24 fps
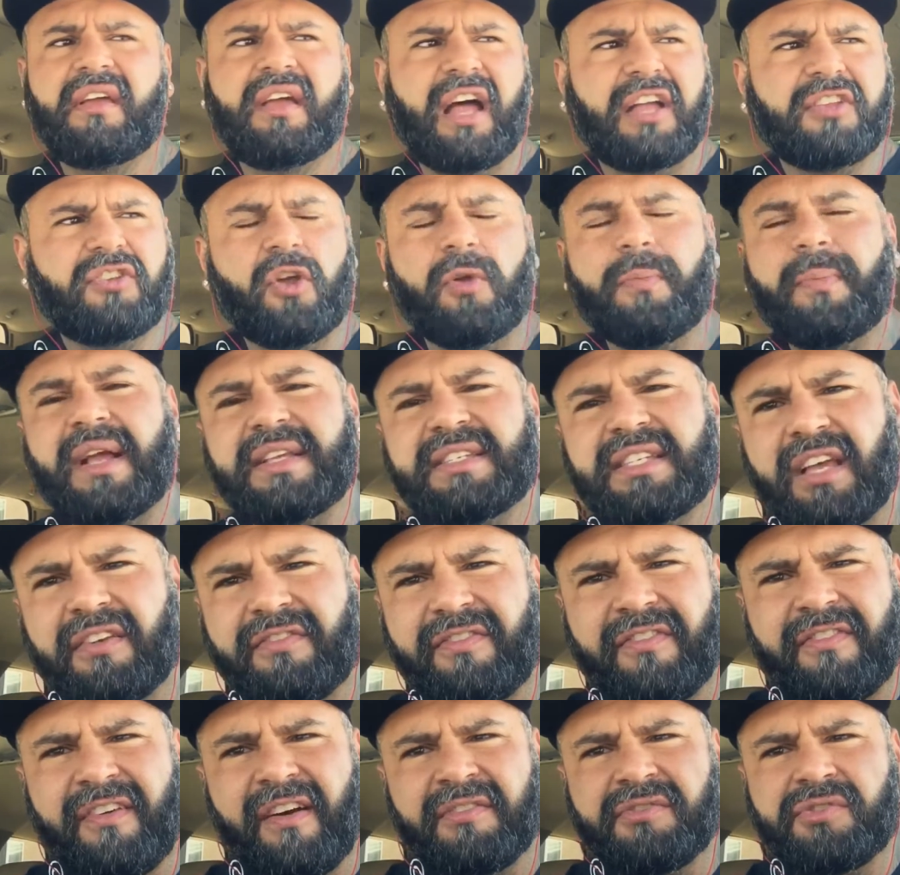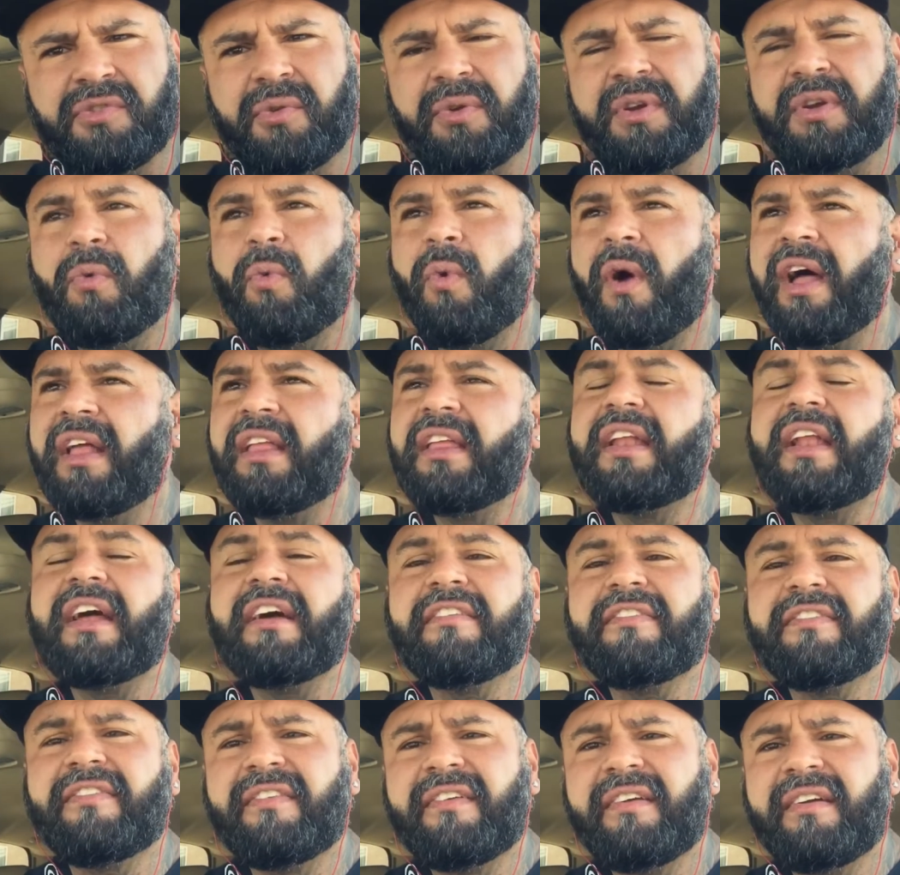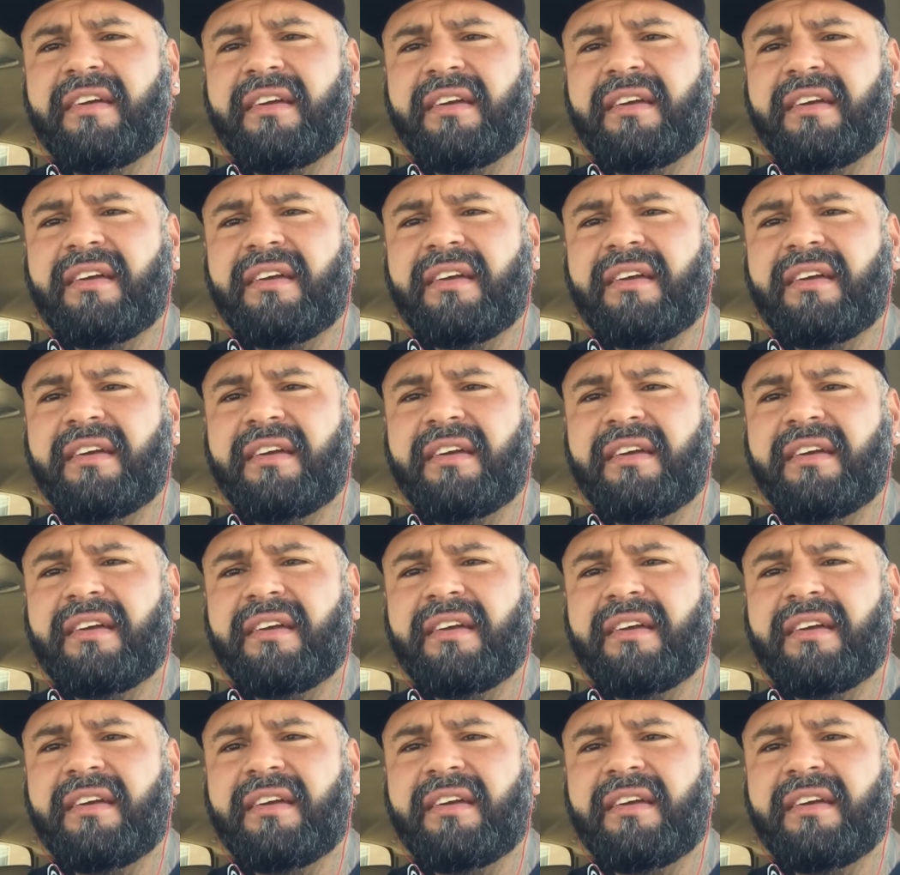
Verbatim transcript: I told myself if I was doing well enough